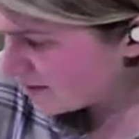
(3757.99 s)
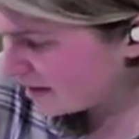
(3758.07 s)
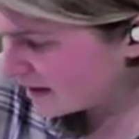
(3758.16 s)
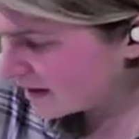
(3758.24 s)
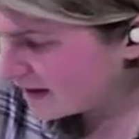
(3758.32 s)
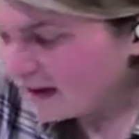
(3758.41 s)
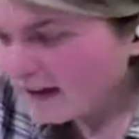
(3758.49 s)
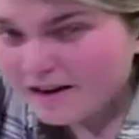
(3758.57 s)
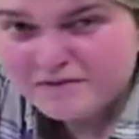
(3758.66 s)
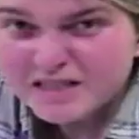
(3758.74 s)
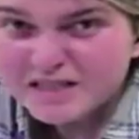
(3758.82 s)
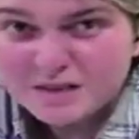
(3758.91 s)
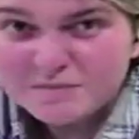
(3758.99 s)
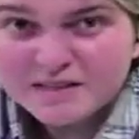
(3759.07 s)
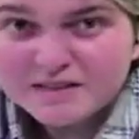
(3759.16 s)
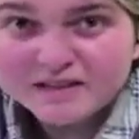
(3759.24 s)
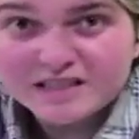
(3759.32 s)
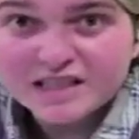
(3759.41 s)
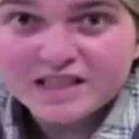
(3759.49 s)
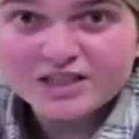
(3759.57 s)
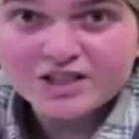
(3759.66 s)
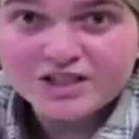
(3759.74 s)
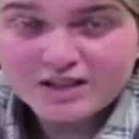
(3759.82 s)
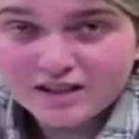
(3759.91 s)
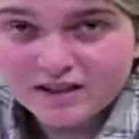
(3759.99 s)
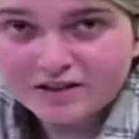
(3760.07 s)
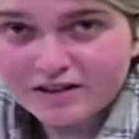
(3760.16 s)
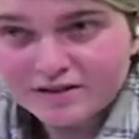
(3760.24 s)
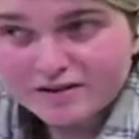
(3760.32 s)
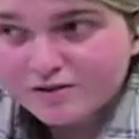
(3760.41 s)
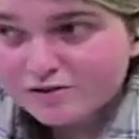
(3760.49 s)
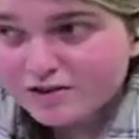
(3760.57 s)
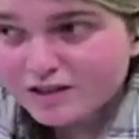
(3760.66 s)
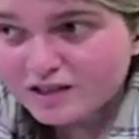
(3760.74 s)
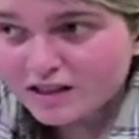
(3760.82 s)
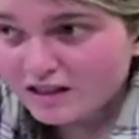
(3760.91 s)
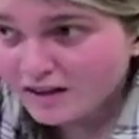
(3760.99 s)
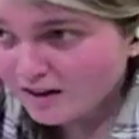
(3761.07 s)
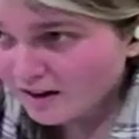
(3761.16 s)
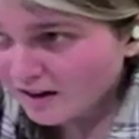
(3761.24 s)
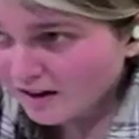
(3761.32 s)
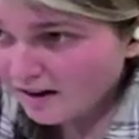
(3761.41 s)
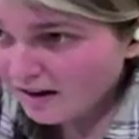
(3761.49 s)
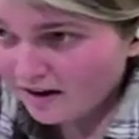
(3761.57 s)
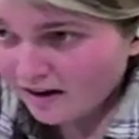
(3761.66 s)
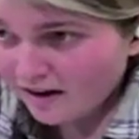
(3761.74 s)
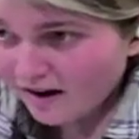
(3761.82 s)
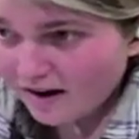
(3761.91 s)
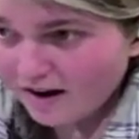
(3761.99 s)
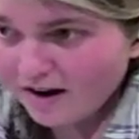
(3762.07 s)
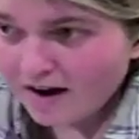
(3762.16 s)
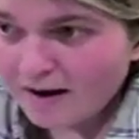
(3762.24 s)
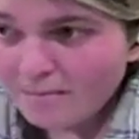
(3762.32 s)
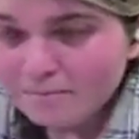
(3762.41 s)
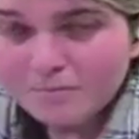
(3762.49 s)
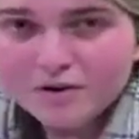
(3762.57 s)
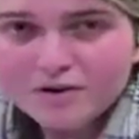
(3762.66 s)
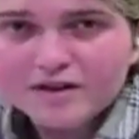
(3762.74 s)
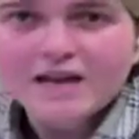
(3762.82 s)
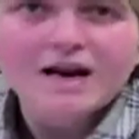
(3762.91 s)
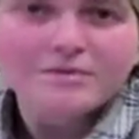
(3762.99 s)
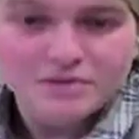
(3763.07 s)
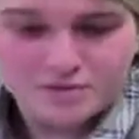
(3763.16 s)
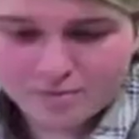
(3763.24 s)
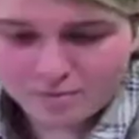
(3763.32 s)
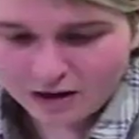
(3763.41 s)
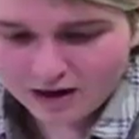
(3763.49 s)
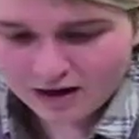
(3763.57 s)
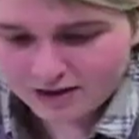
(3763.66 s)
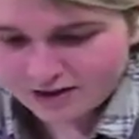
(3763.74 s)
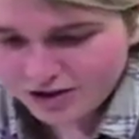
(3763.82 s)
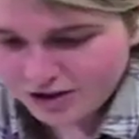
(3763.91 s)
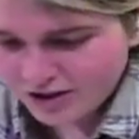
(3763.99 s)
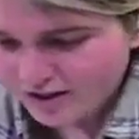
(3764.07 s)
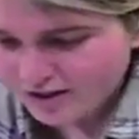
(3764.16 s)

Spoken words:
But if there's a specific dish that you guys are interested in, I'm more than happy to oblige.